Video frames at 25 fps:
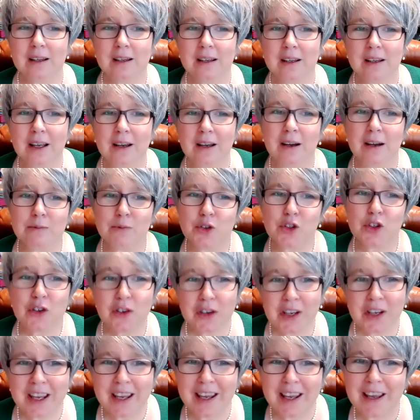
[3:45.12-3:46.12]
Now, I'm
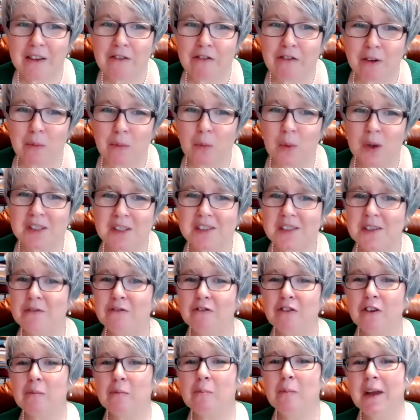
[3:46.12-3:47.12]
drawing here from wisdom
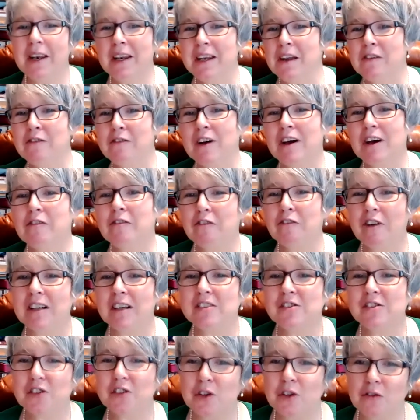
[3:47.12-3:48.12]
from many of our
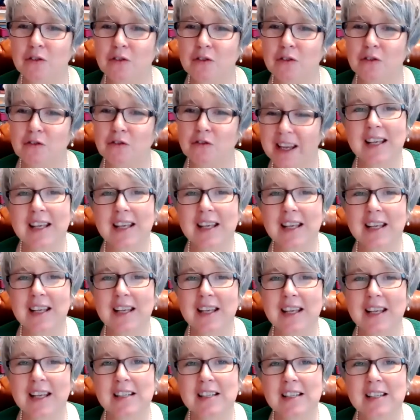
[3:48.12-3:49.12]
friends who write kids'
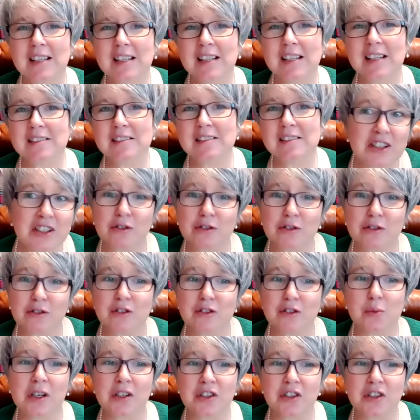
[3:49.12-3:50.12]
songs and lead children's
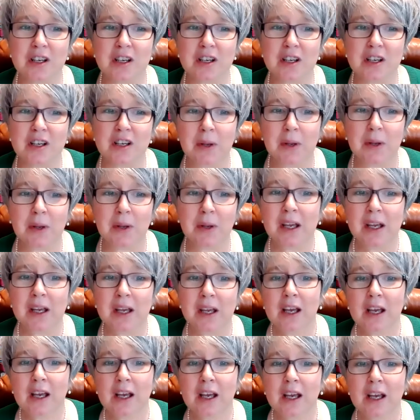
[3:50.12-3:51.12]
worship,
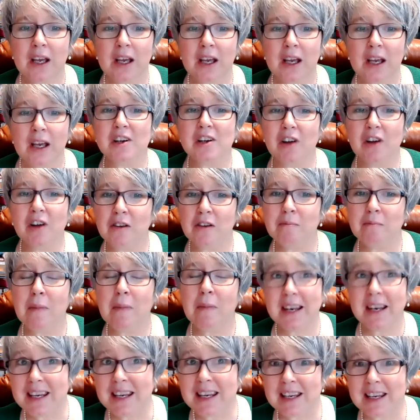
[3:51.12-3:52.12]
as well as our own
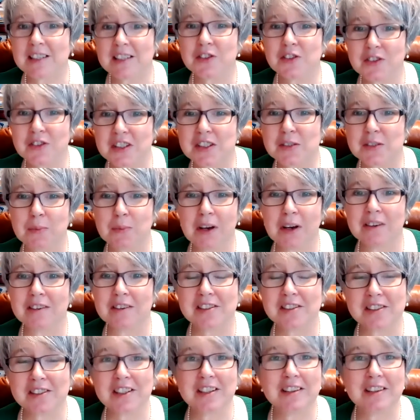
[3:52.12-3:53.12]
many years of
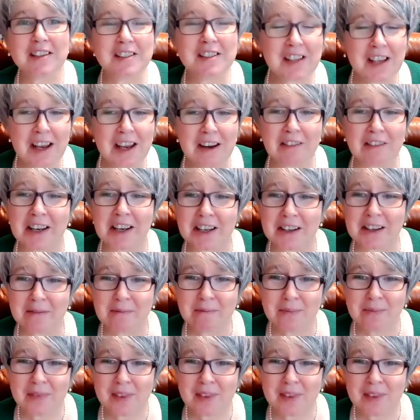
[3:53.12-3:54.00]
experience in this area.